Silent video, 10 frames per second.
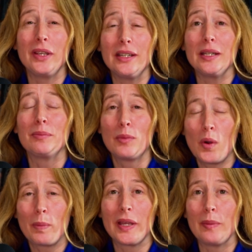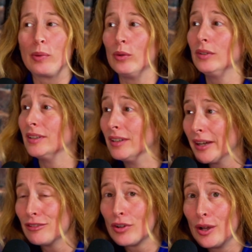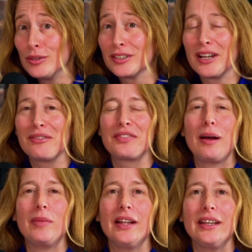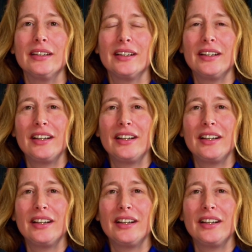We need more people like Rose and her family